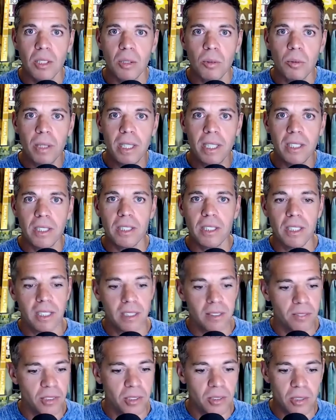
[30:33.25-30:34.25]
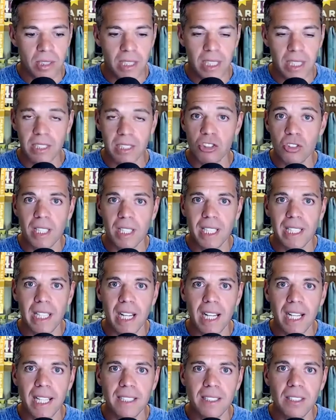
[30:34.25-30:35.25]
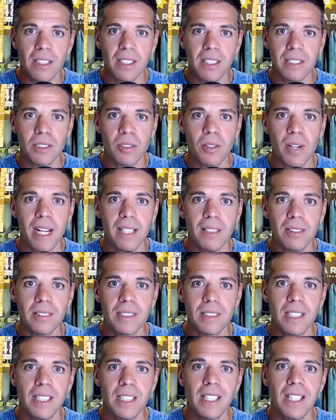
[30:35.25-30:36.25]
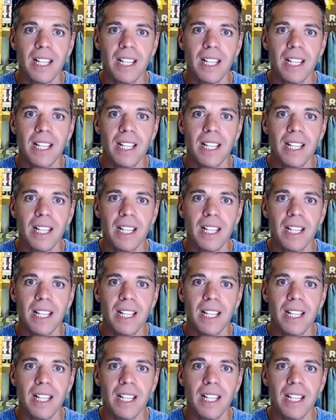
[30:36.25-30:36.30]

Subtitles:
where if you're at a straight line on the ground